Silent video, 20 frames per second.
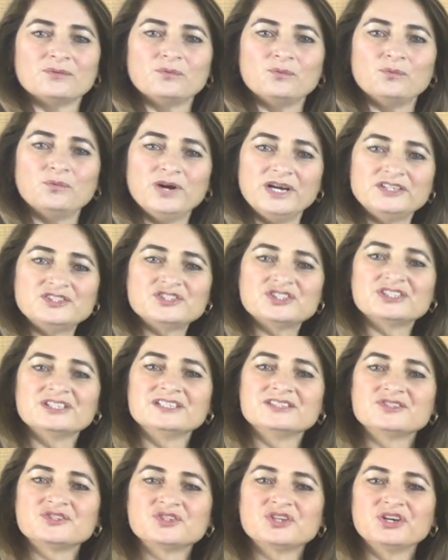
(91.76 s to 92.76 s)
Which
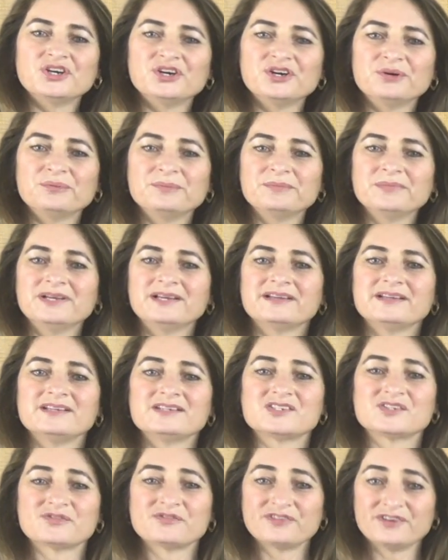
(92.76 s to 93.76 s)
term
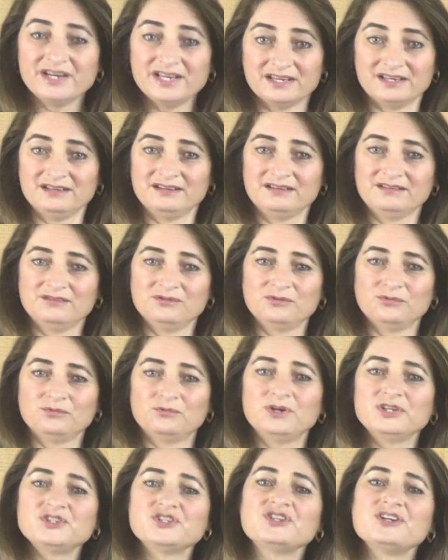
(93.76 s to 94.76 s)
is free?
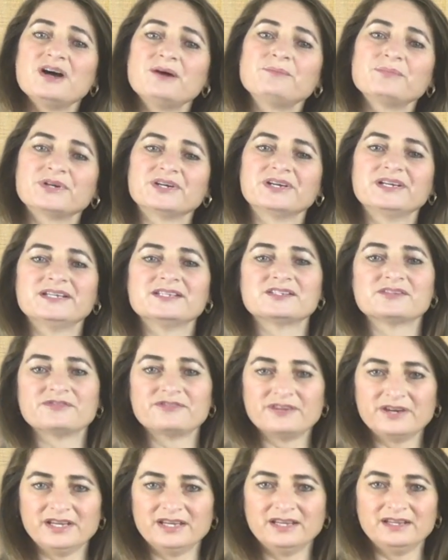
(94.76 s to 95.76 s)
Which number is
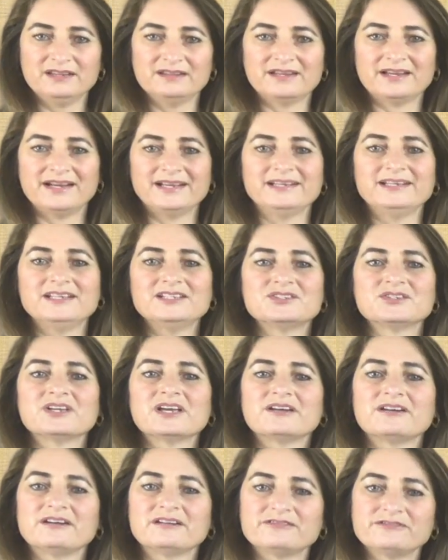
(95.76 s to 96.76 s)
free that I need to
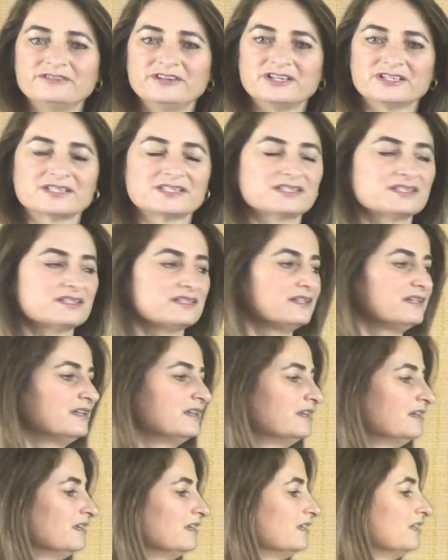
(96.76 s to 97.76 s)
get rid of first
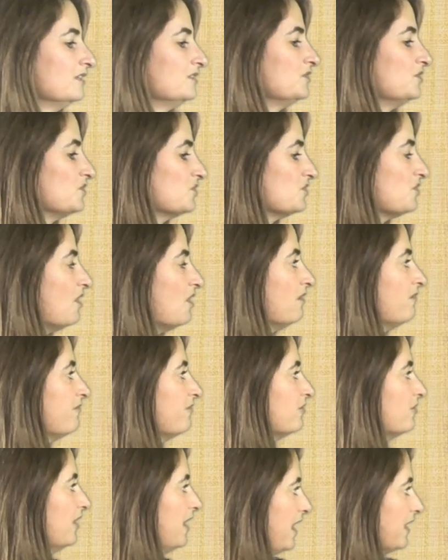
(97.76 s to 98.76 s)
to solve
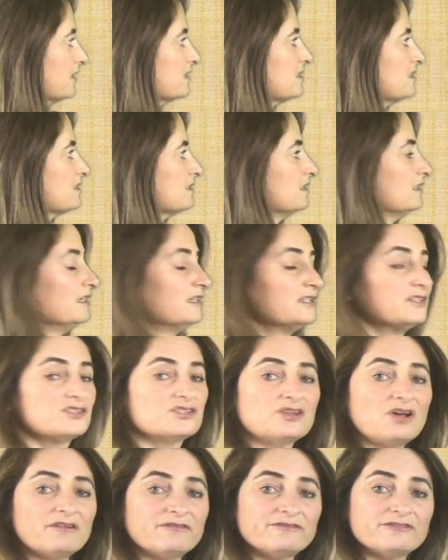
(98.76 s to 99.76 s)
for x?
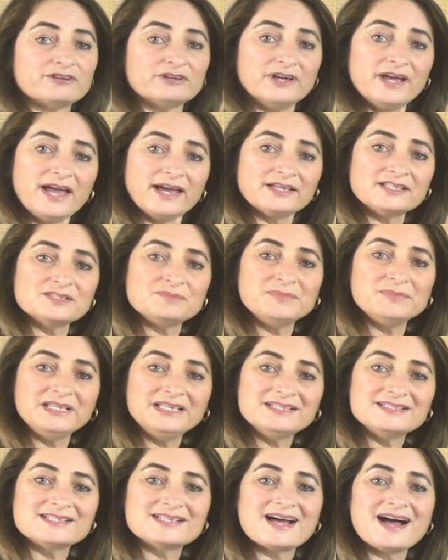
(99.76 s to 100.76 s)
Solve for x
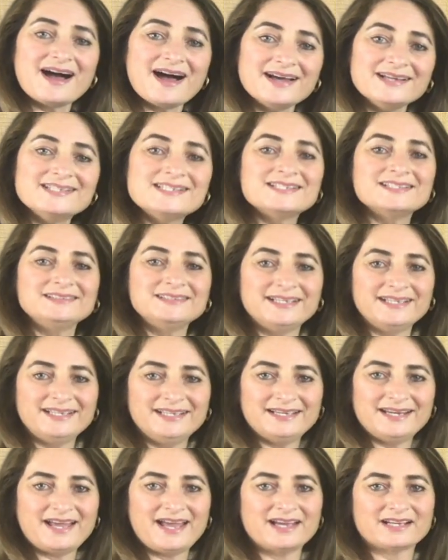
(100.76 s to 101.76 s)
means
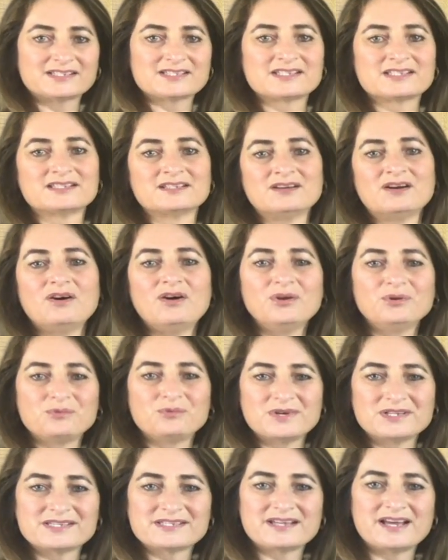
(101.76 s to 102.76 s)
isolate x on
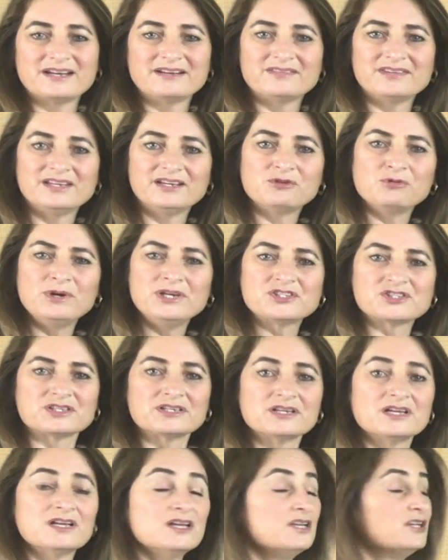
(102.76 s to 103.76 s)
one side of the equation.
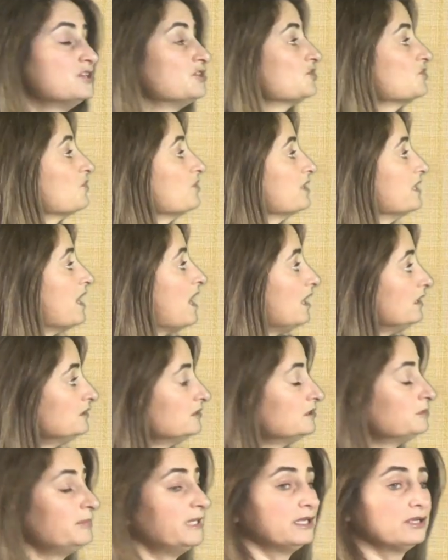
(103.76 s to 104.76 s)
So the
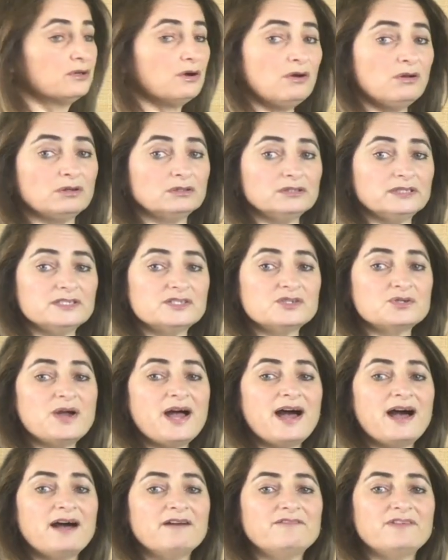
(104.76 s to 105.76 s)
ultimate goal is to
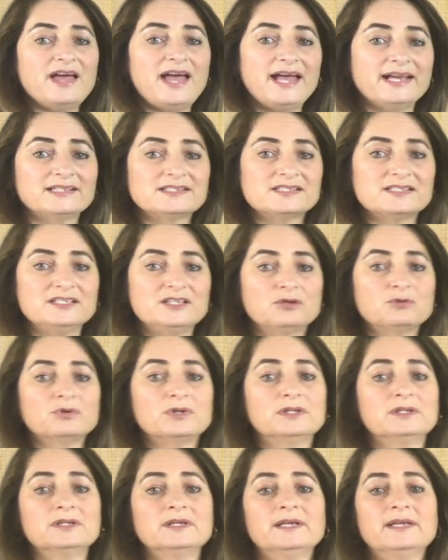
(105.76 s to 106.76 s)
have x
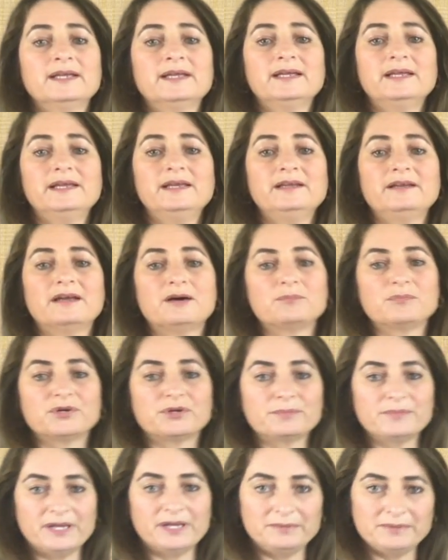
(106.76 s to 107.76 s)
equal a
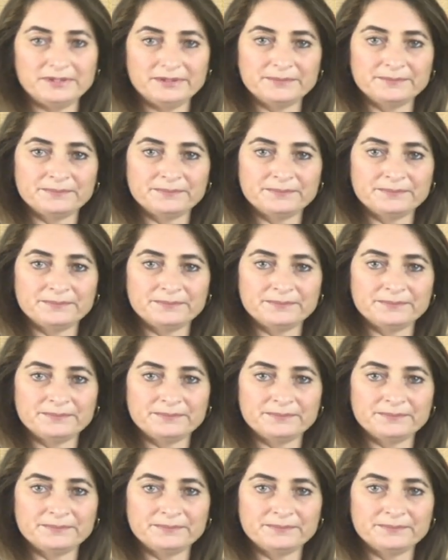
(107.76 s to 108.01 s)
number maybe.